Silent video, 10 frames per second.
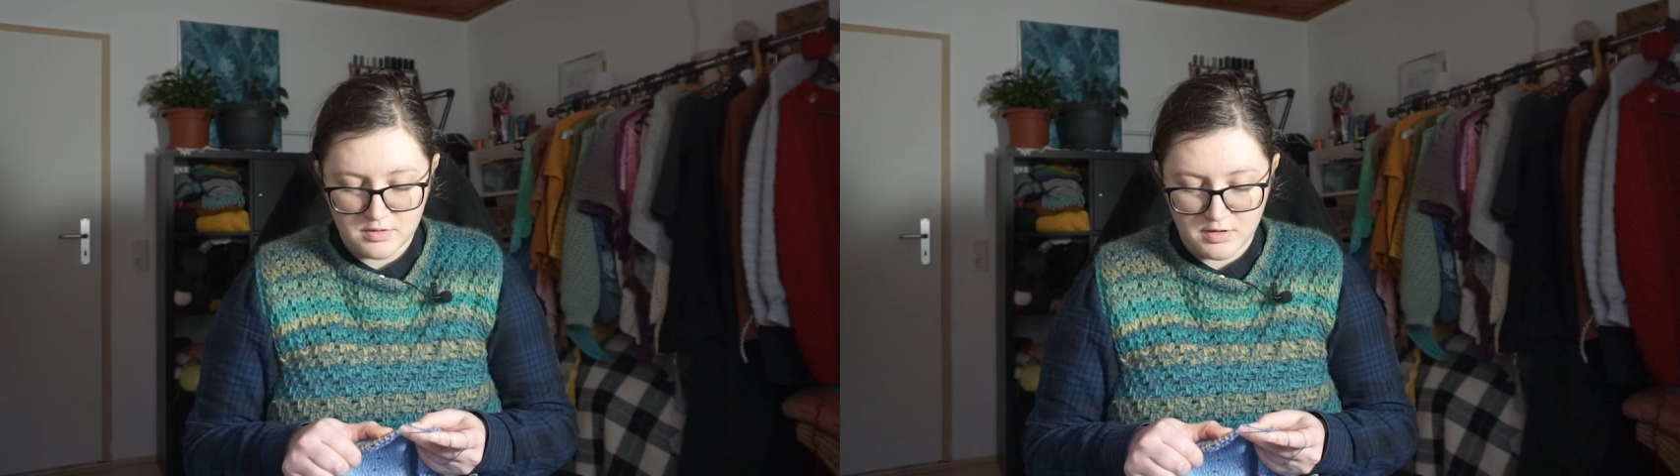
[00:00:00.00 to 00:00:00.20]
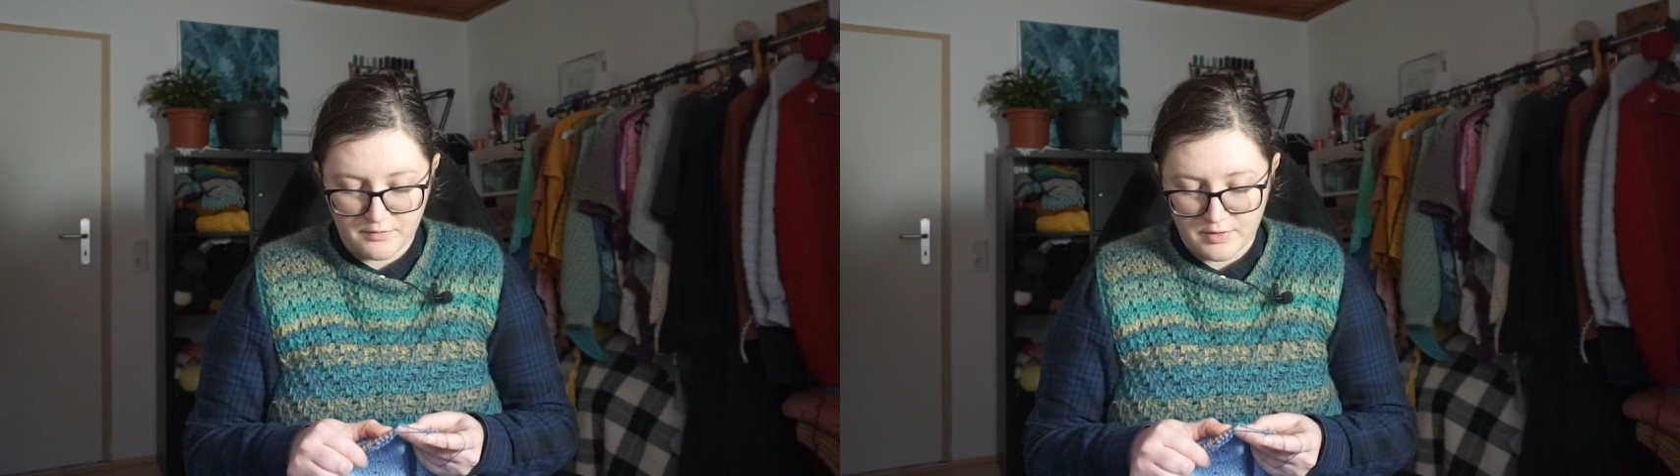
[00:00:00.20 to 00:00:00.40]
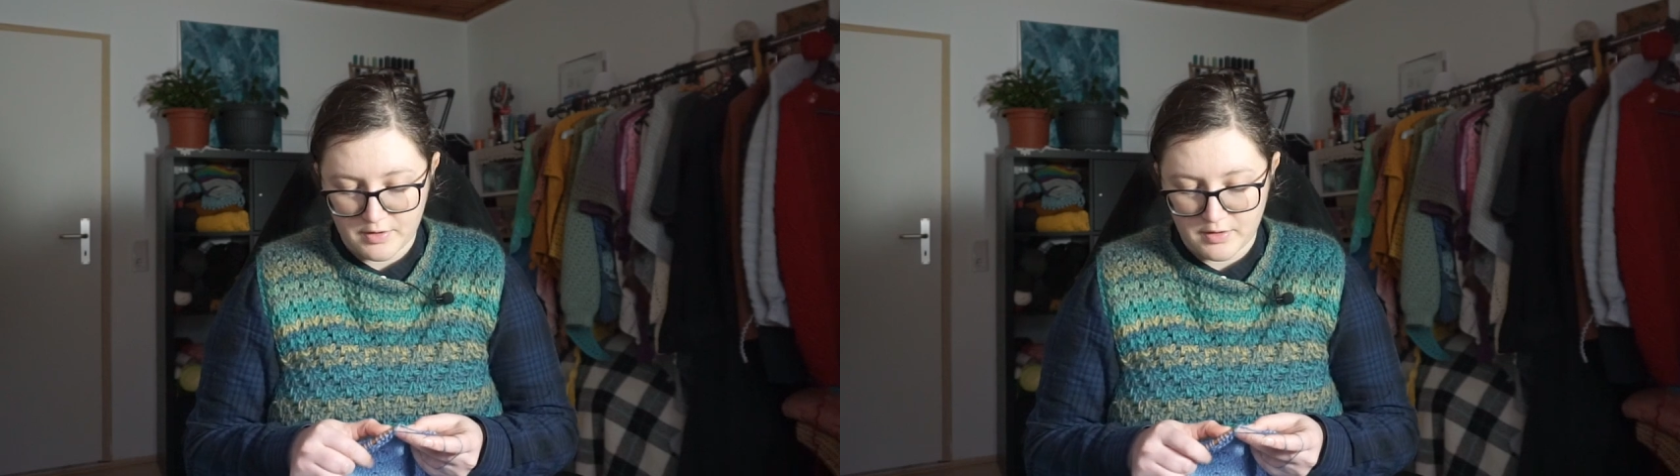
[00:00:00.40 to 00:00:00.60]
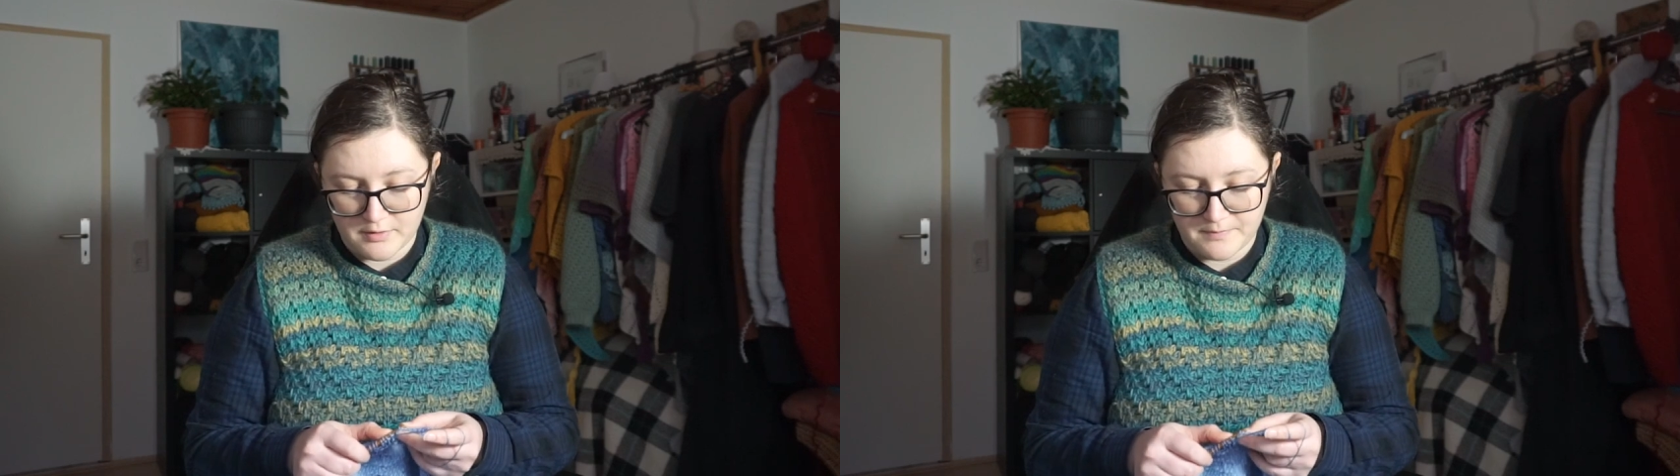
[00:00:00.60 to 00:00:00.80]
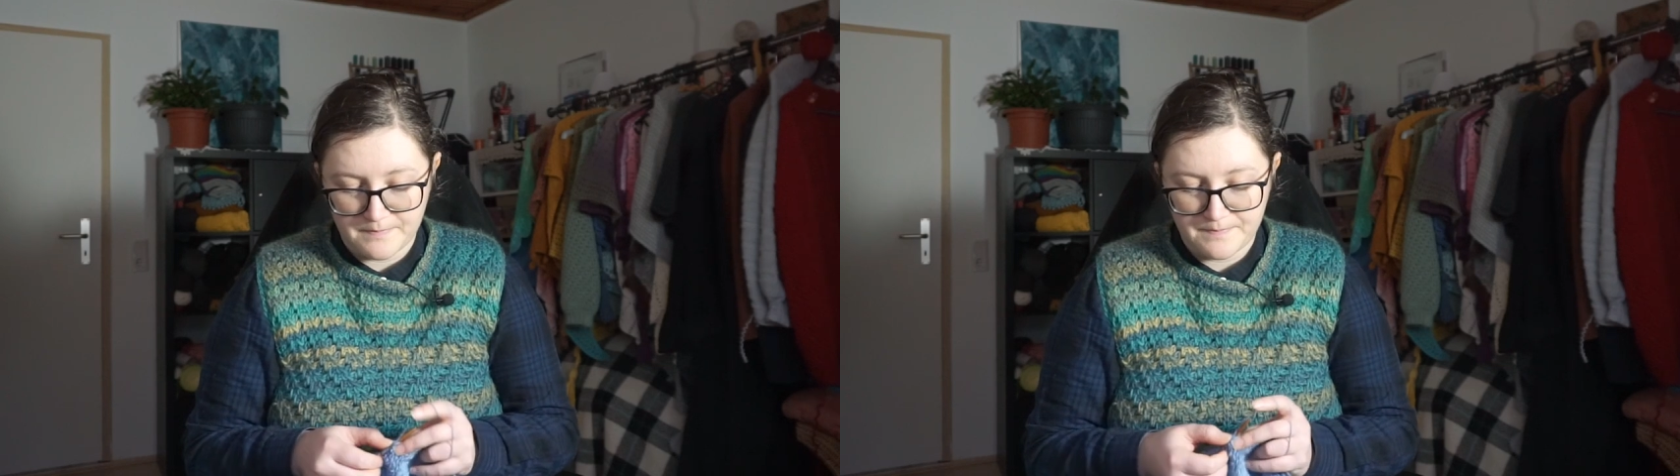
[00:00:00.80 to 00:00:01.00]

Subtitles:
stuff like that.